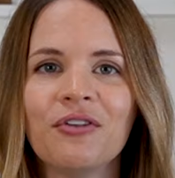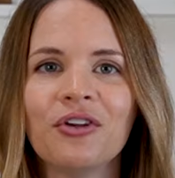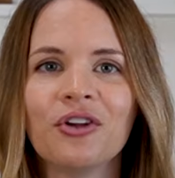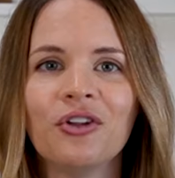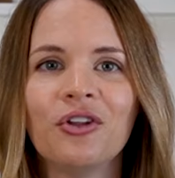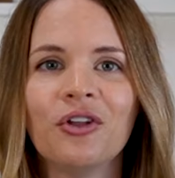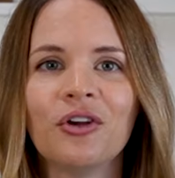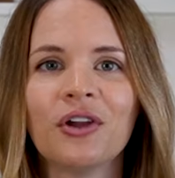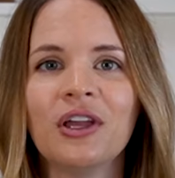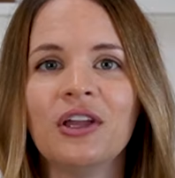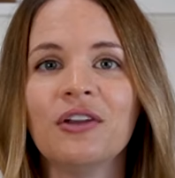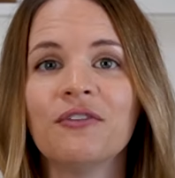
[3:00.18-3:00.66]
you're
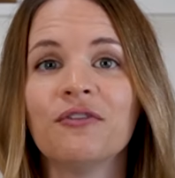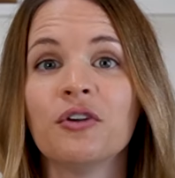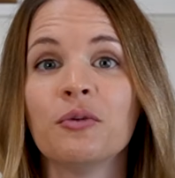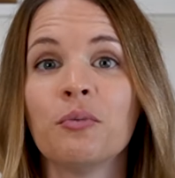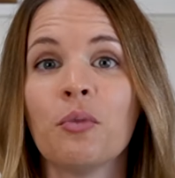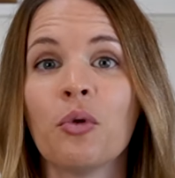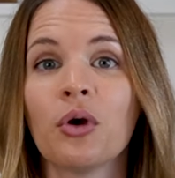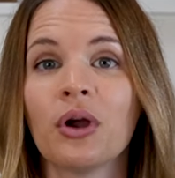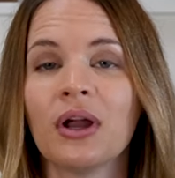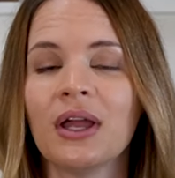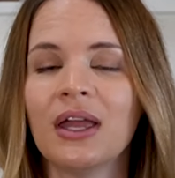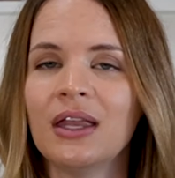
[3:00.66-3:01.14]
looking for
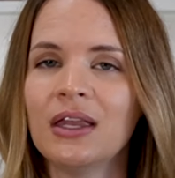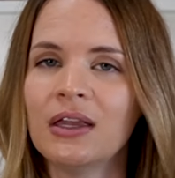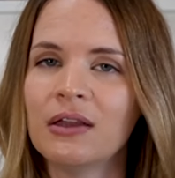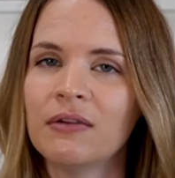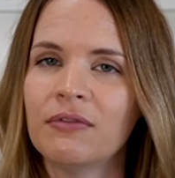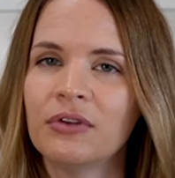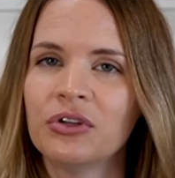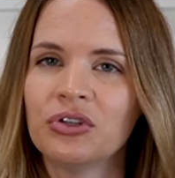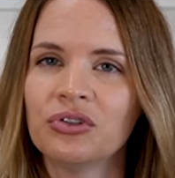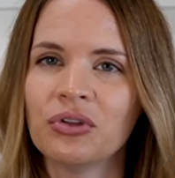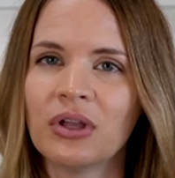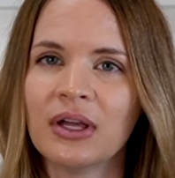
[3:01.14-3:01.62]
more
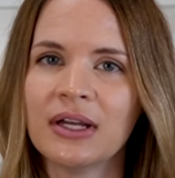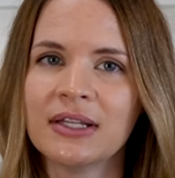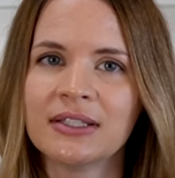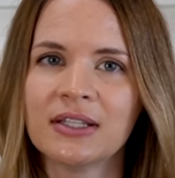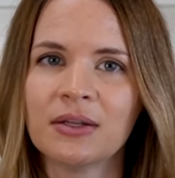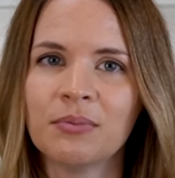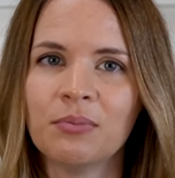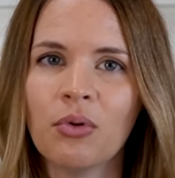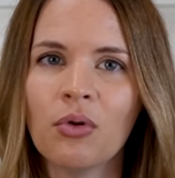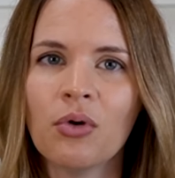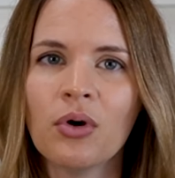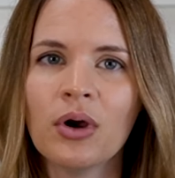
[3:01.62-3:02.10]
individualized
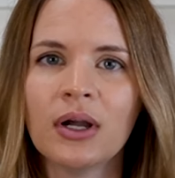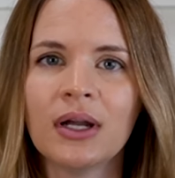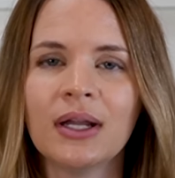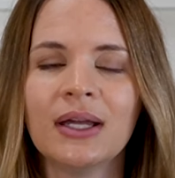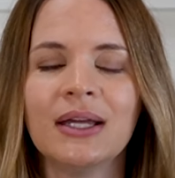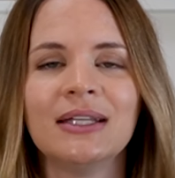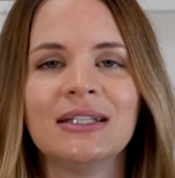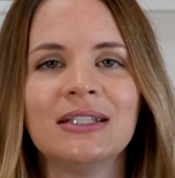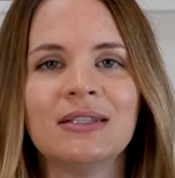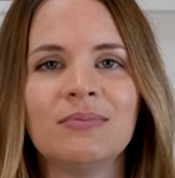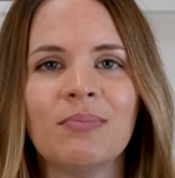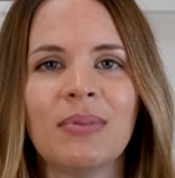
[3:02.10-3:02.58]
support,
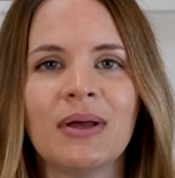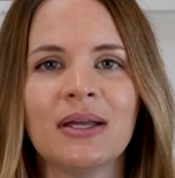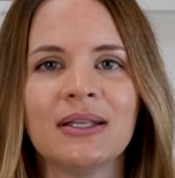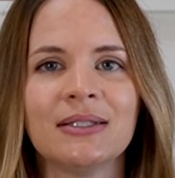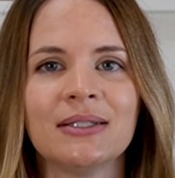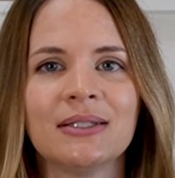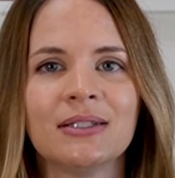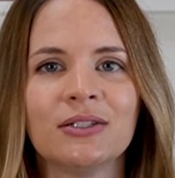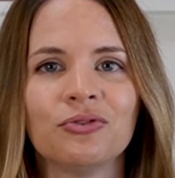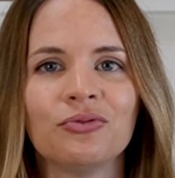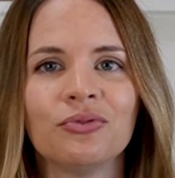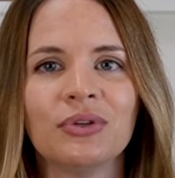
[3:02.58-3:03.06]
it's
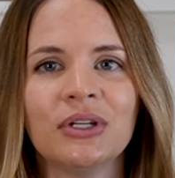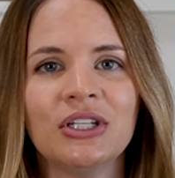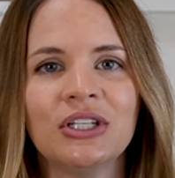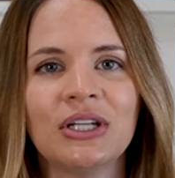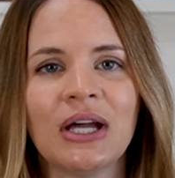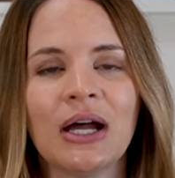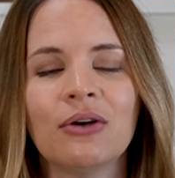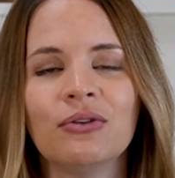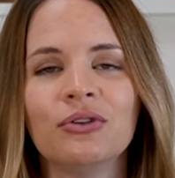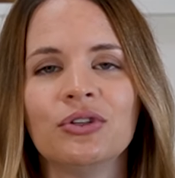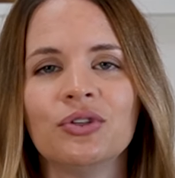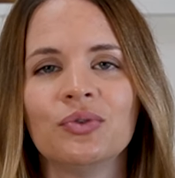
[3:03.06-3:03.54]
best to reach
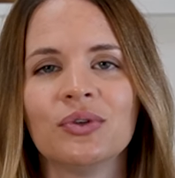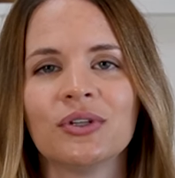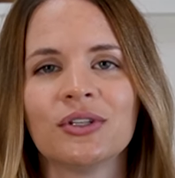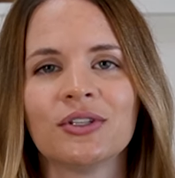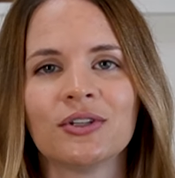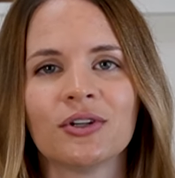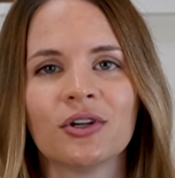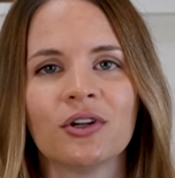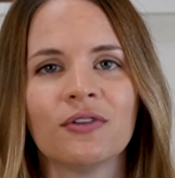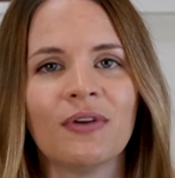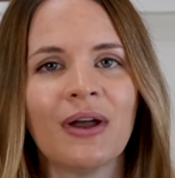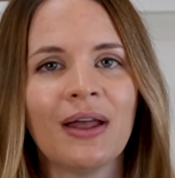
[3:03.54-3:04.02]
out to a
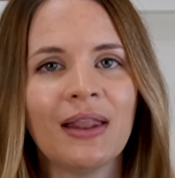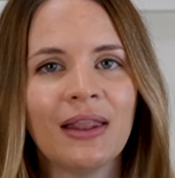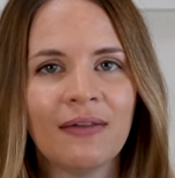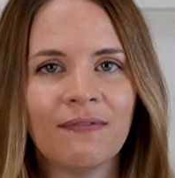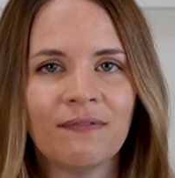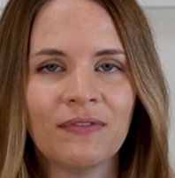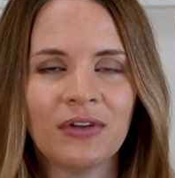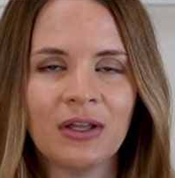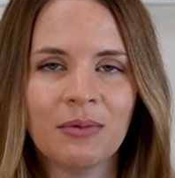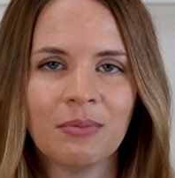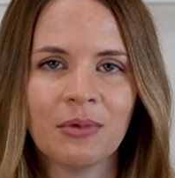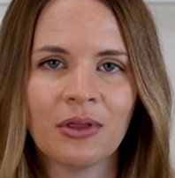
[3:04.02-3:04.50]
certified
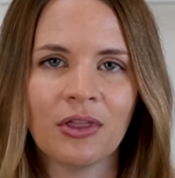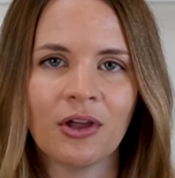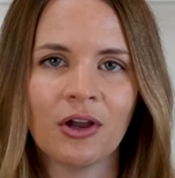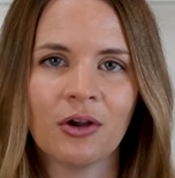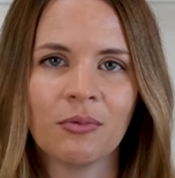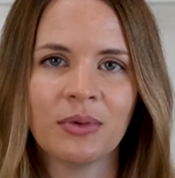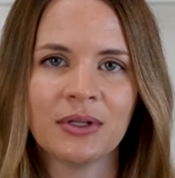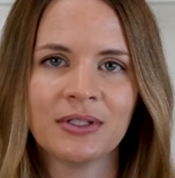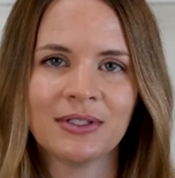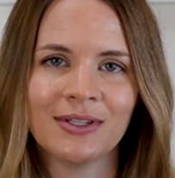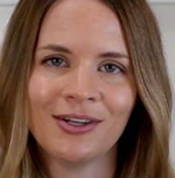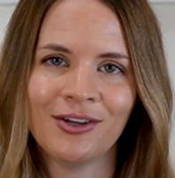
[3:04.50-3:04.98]
lymphedema
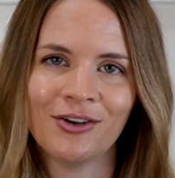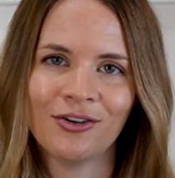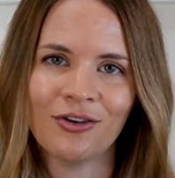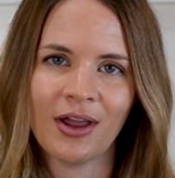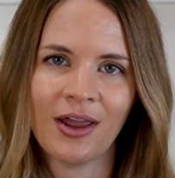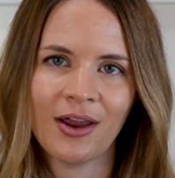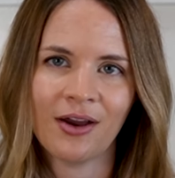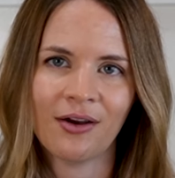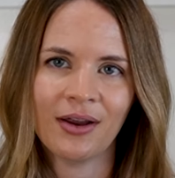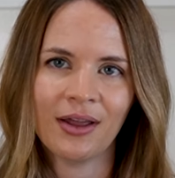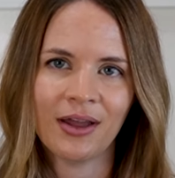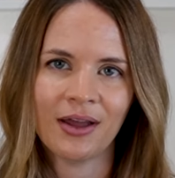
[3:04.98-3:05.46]
therapist in your
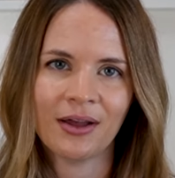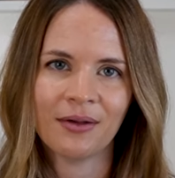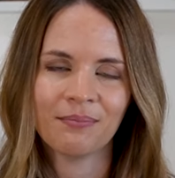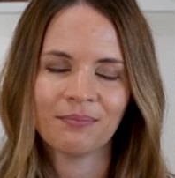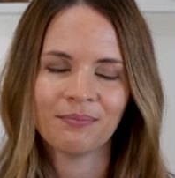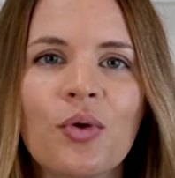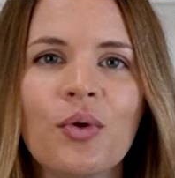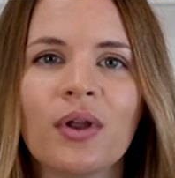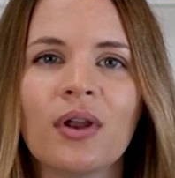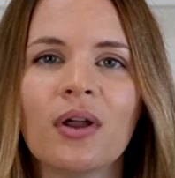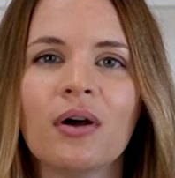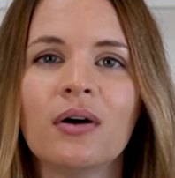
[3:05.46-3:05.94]
area.
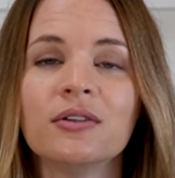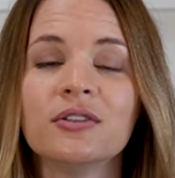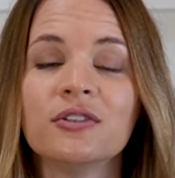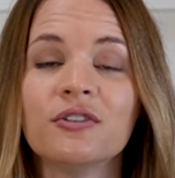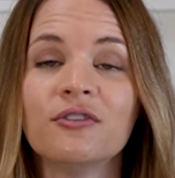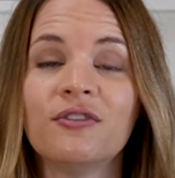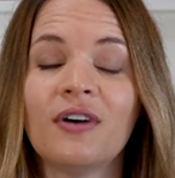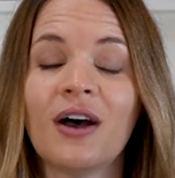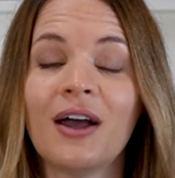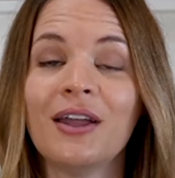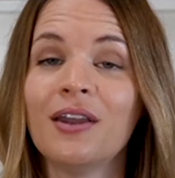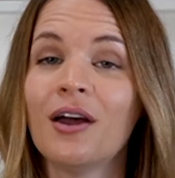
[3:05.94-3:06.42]
You can
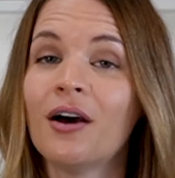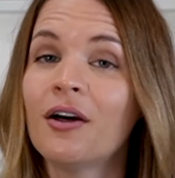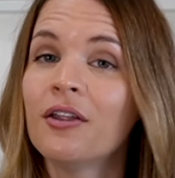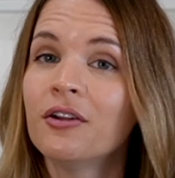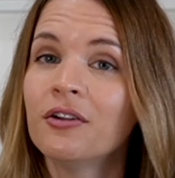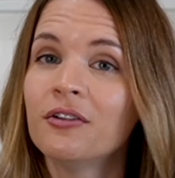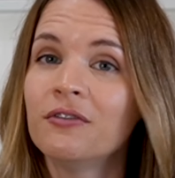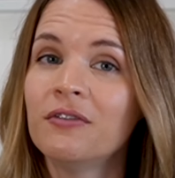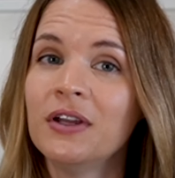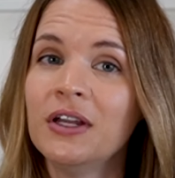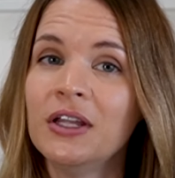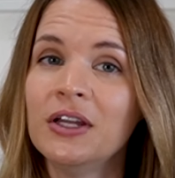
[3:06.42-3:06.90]
also find
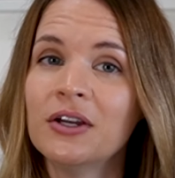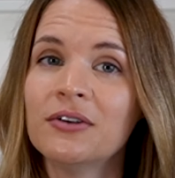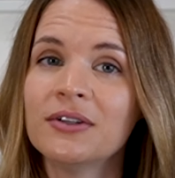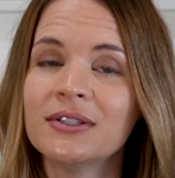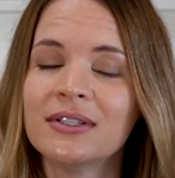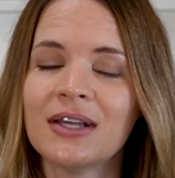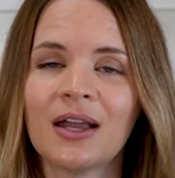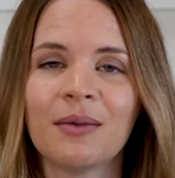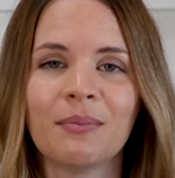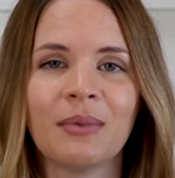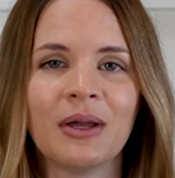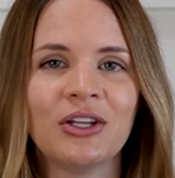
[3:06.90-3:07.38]
other
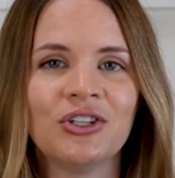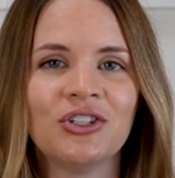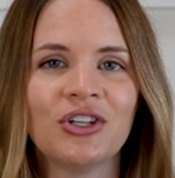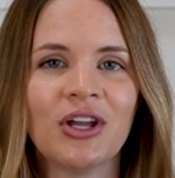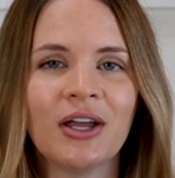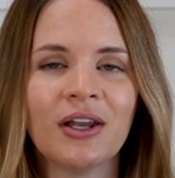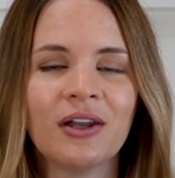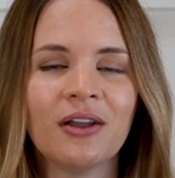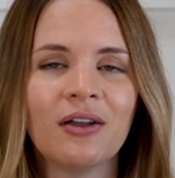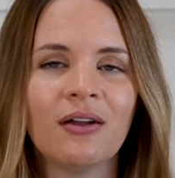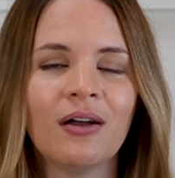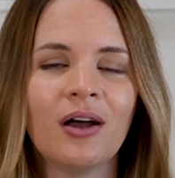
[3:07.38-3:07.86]
videos on my
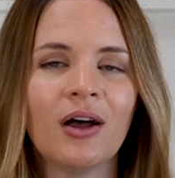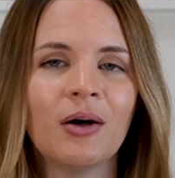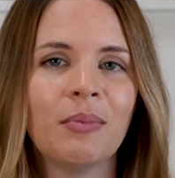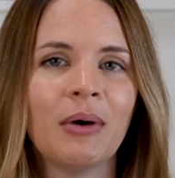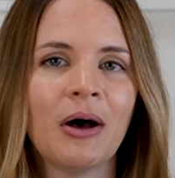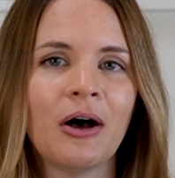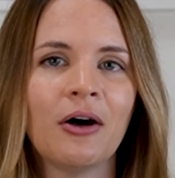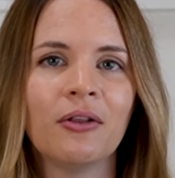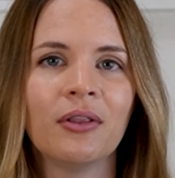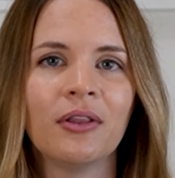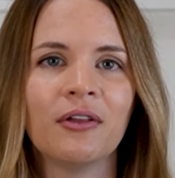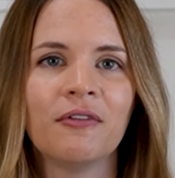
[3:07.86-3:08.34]
channel
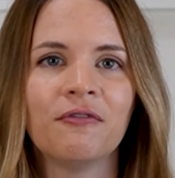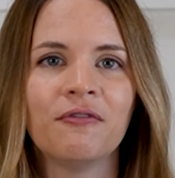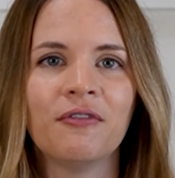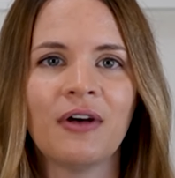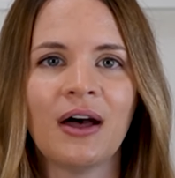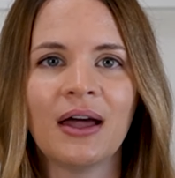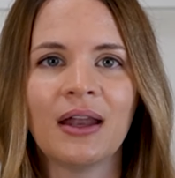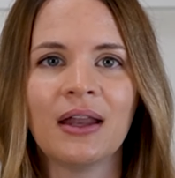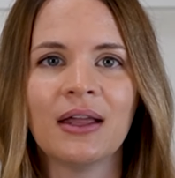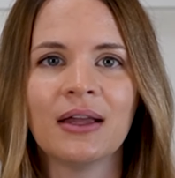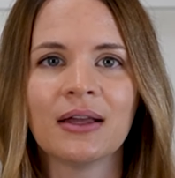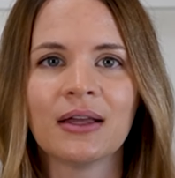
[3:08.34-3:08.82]
about
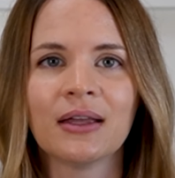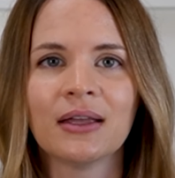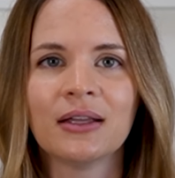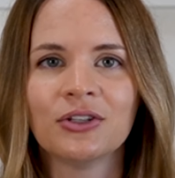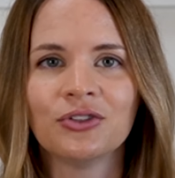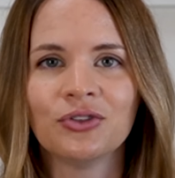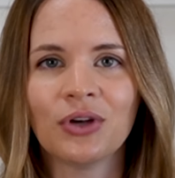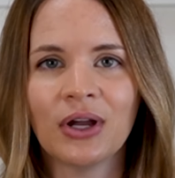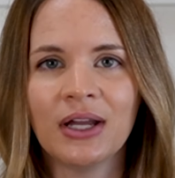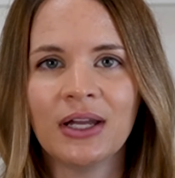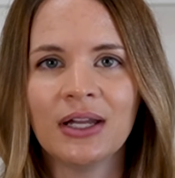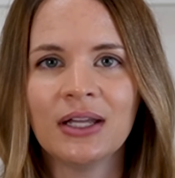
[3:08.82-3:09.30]
lymphatic
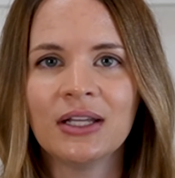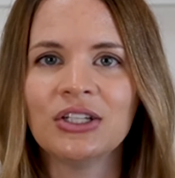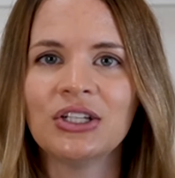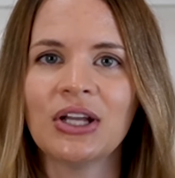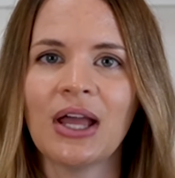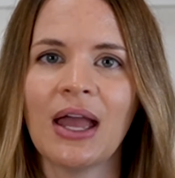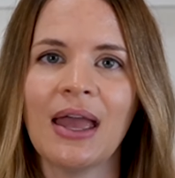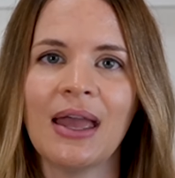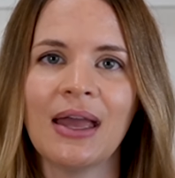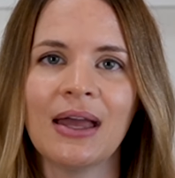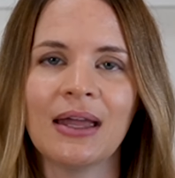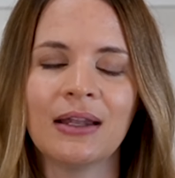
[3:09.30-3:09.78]
drainage
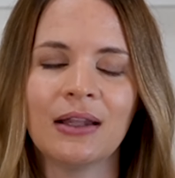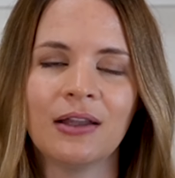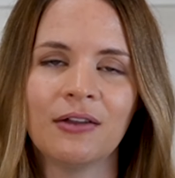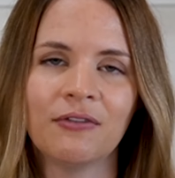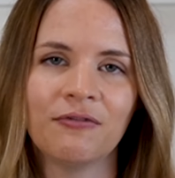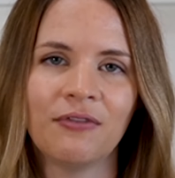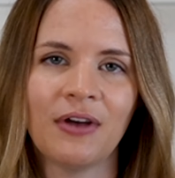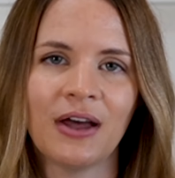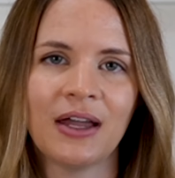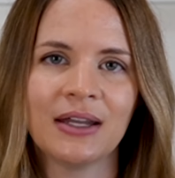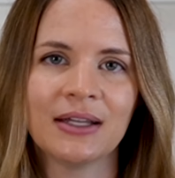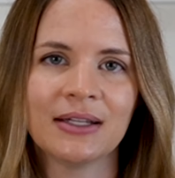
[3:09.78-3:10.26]
and
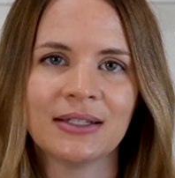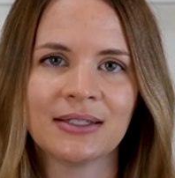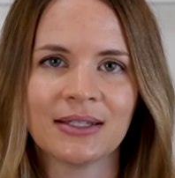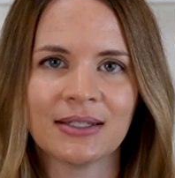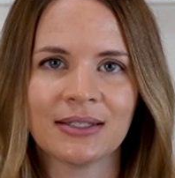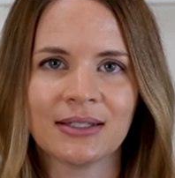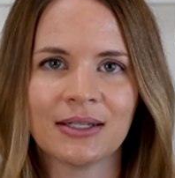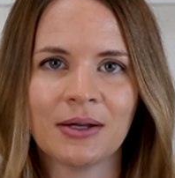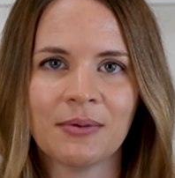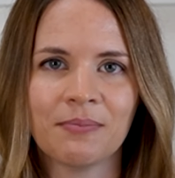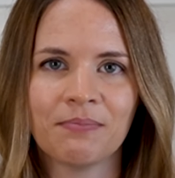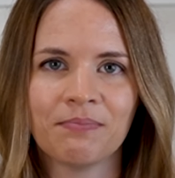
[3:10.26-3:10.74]
lymphatic
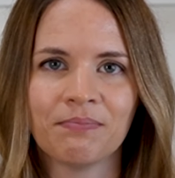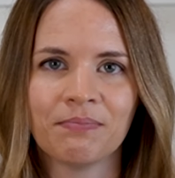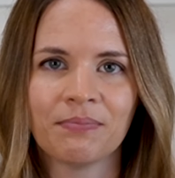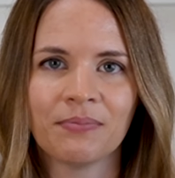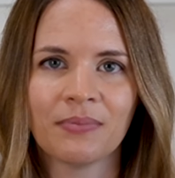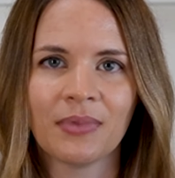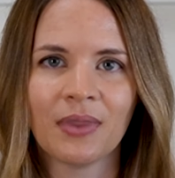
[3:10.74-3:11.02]
system.